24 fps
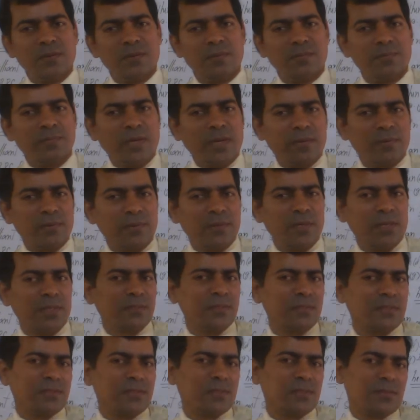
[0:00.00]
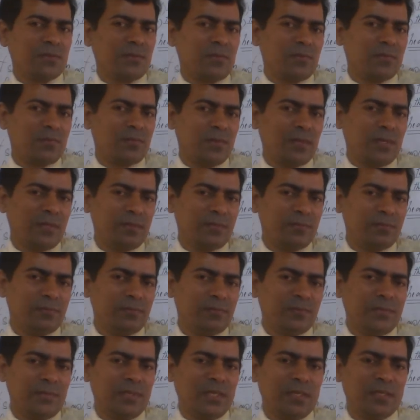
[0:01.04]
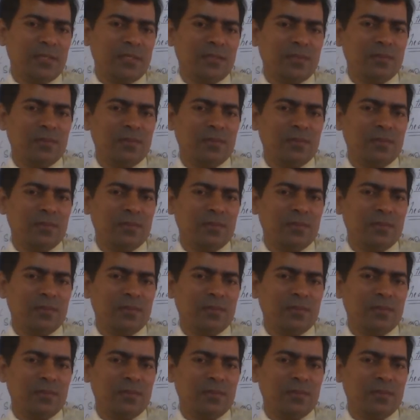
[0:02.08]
private classes online that